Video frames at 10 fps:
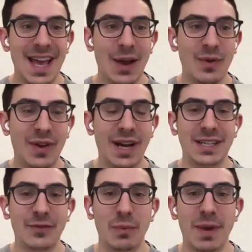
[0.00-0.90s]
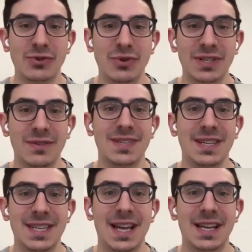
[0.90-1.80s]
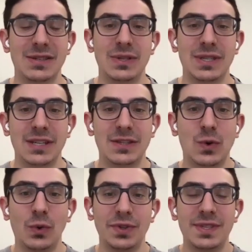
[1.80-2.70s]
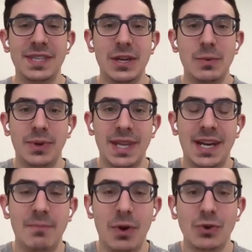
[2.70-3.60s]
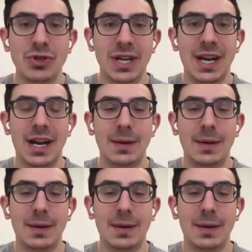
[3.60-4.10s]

hey we've got different metrics of success so it's it's cool to see you put that in motion at